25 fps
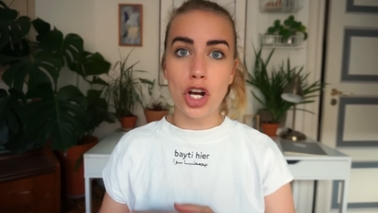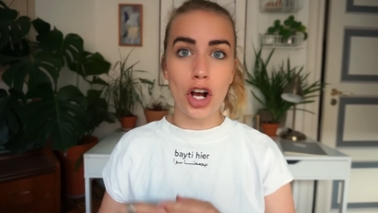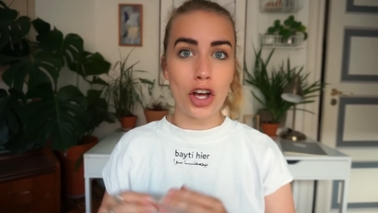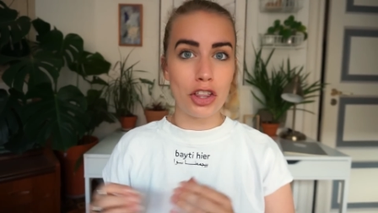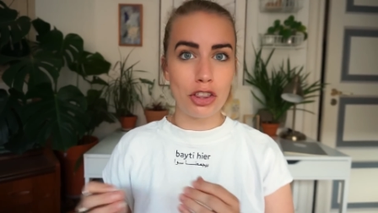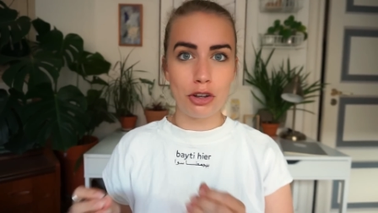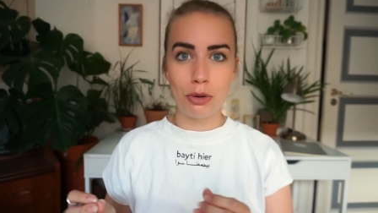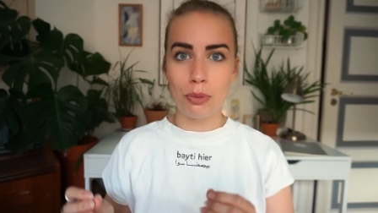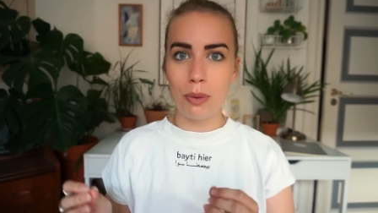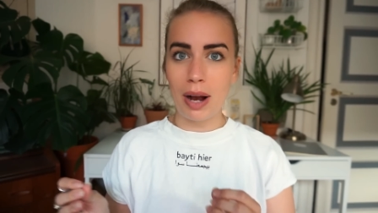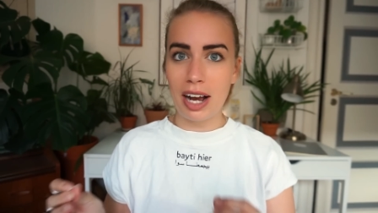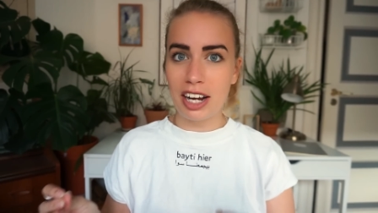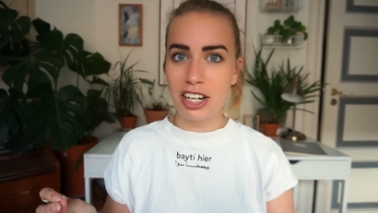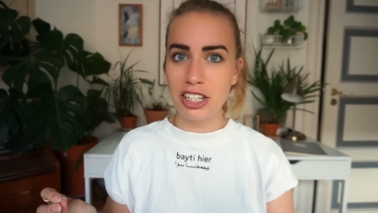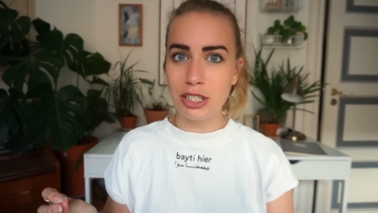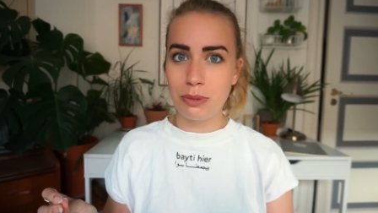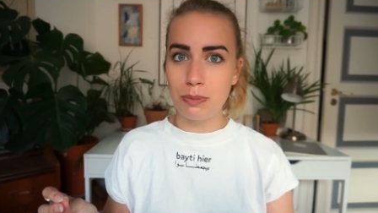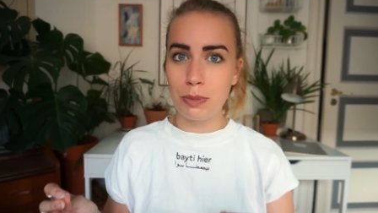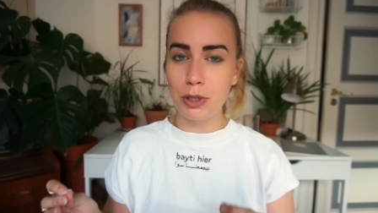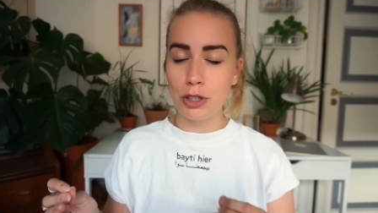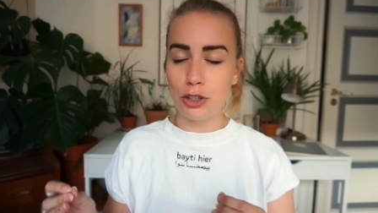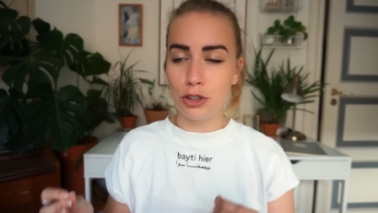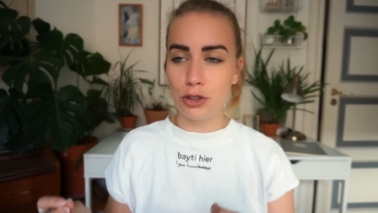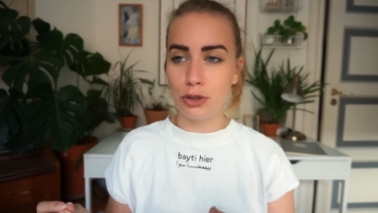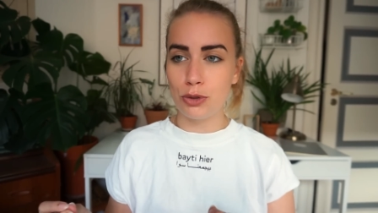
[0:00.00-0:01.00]
otherwise
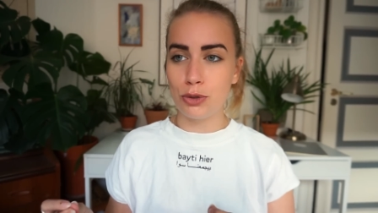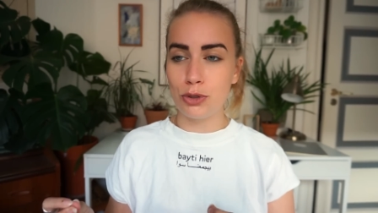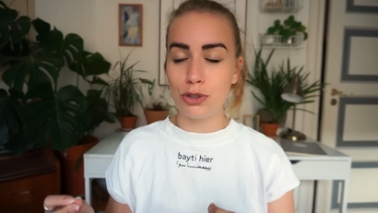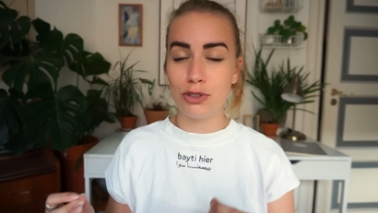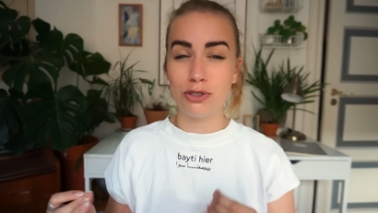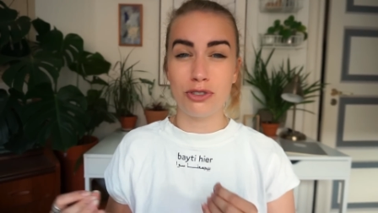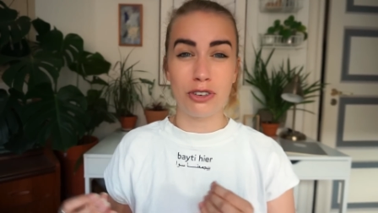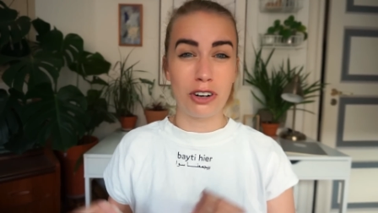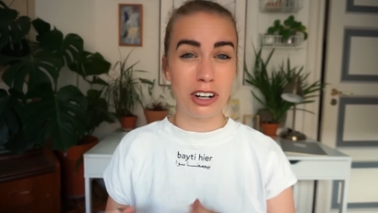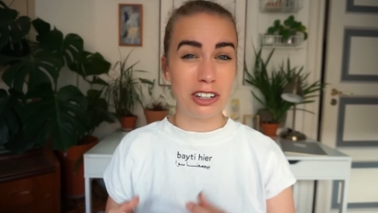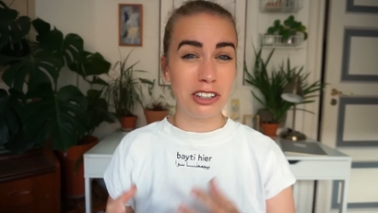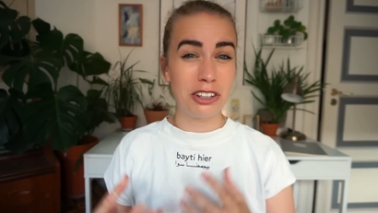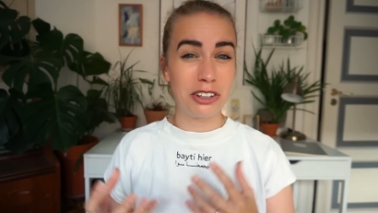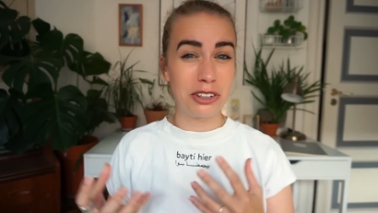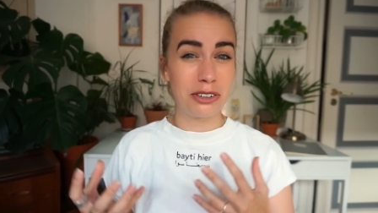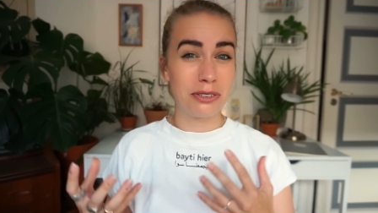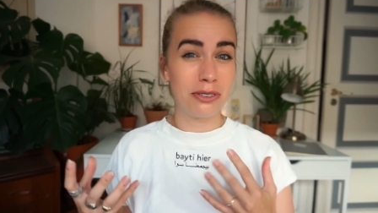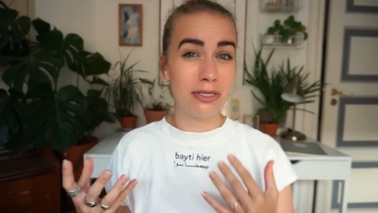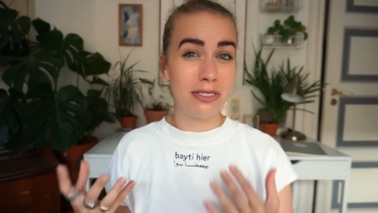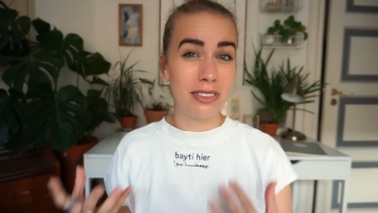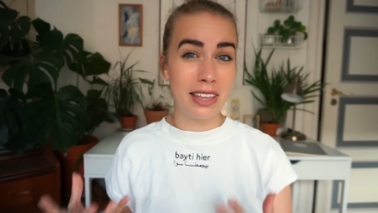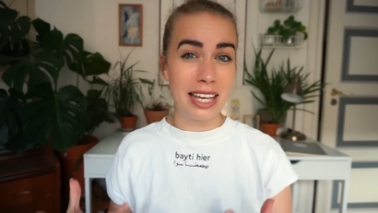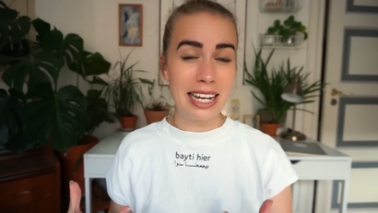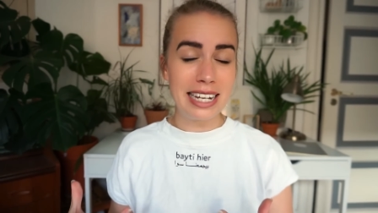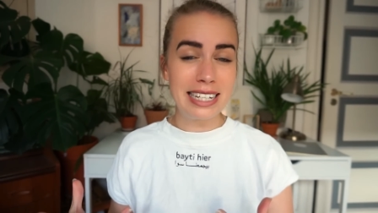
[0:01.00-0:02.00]
be used for a lot of
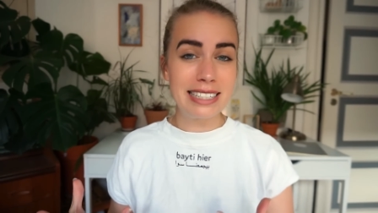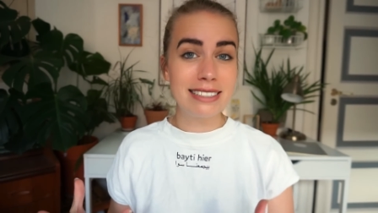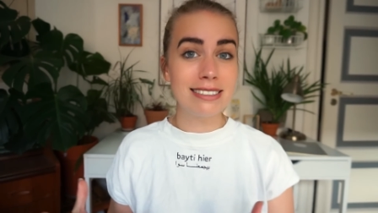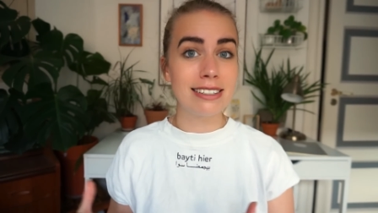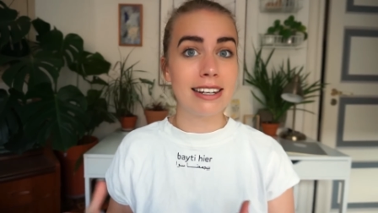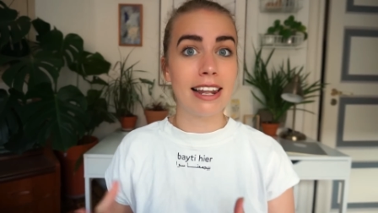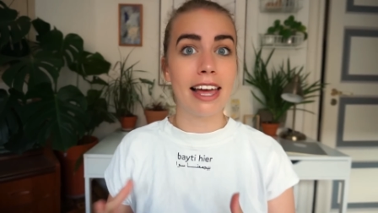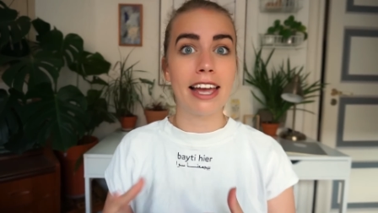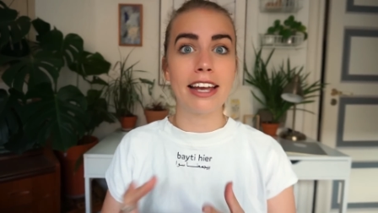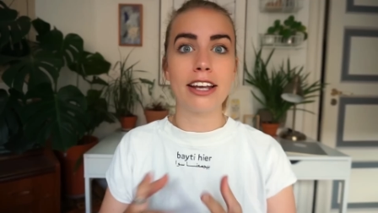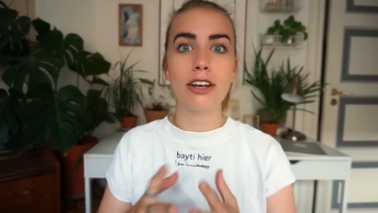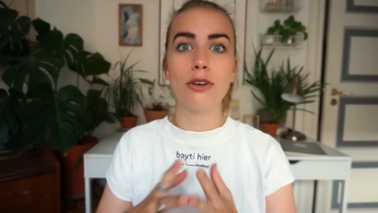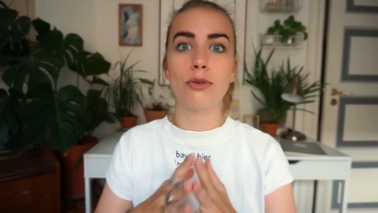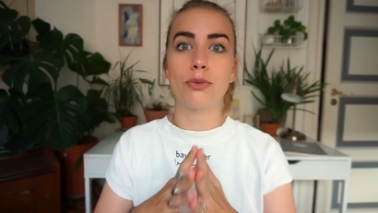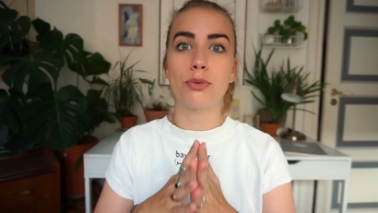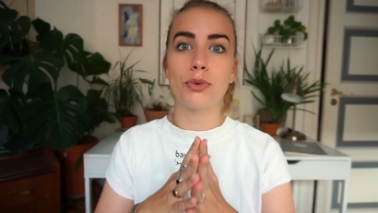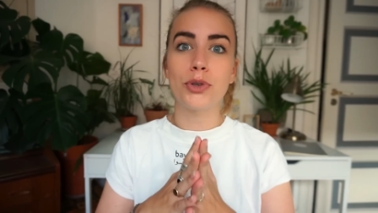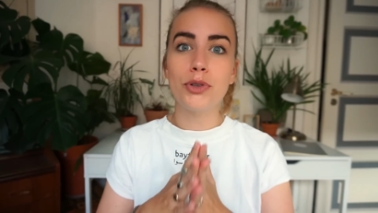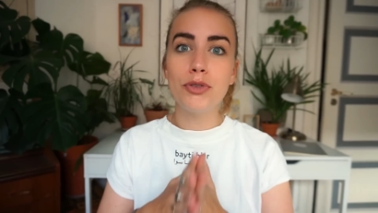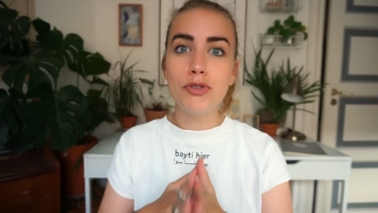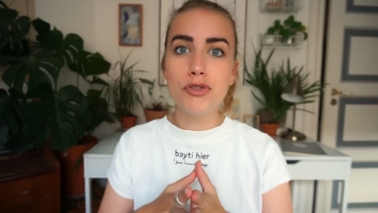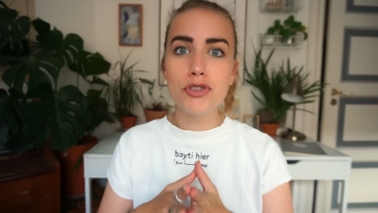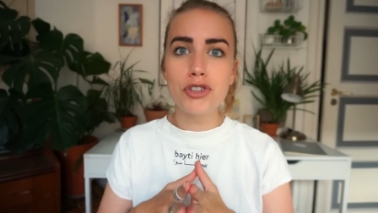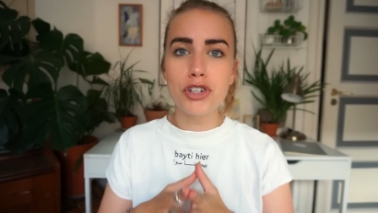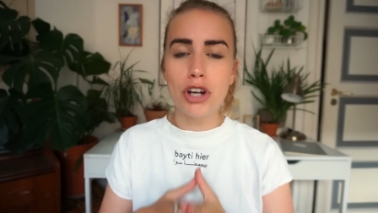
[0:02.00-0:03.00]
things, like
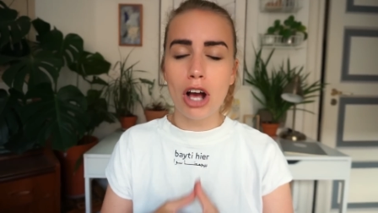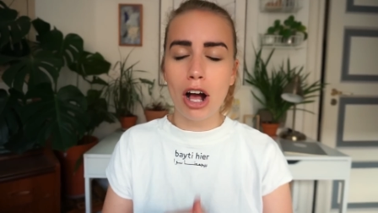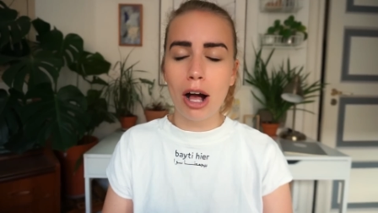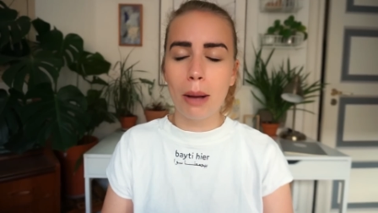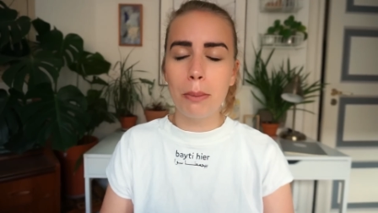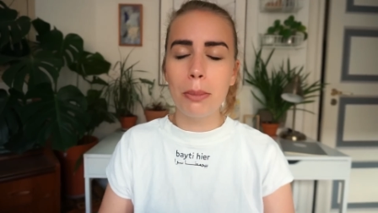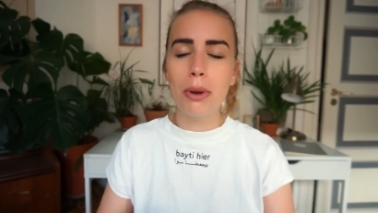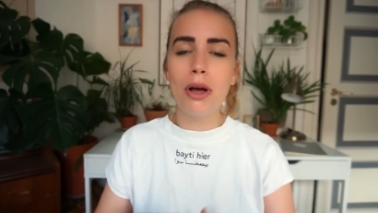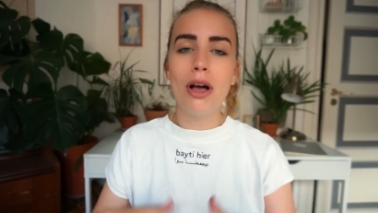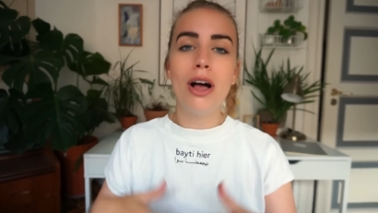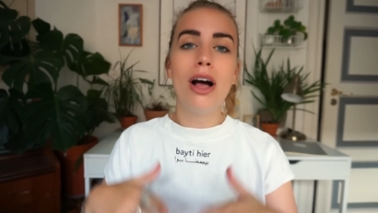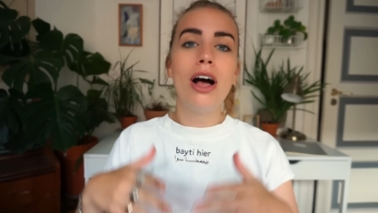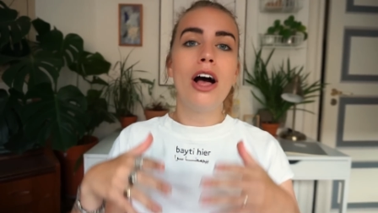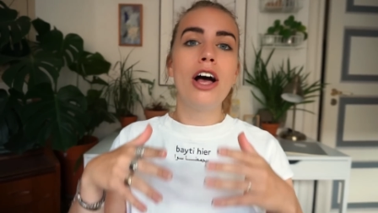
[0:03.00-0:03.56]
rooftop